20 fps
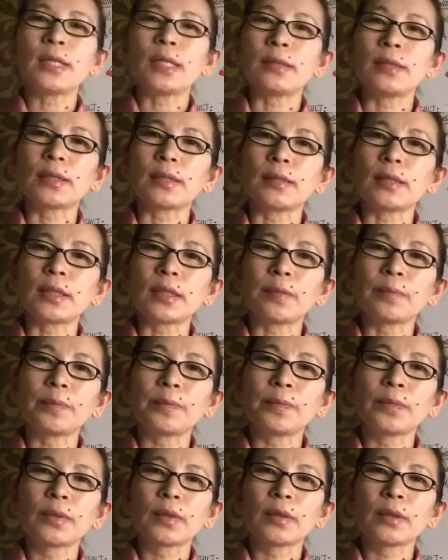density.
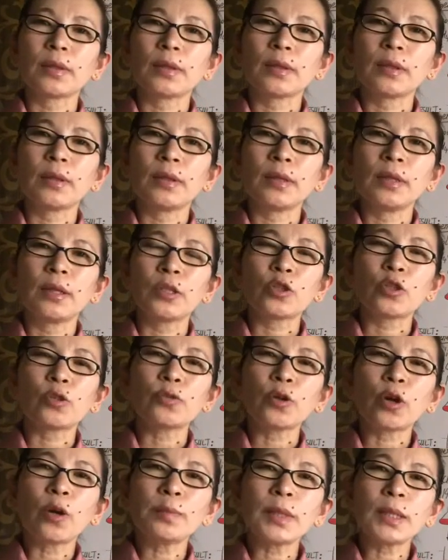So
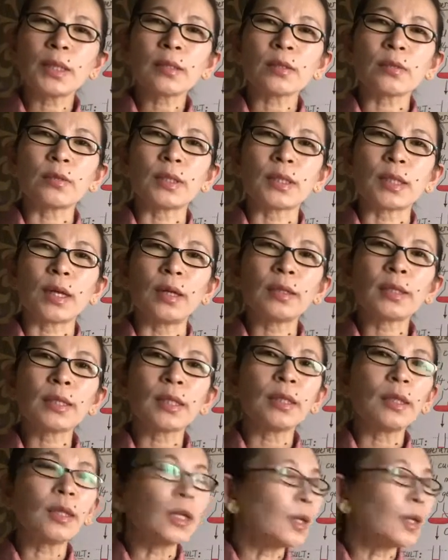from this result,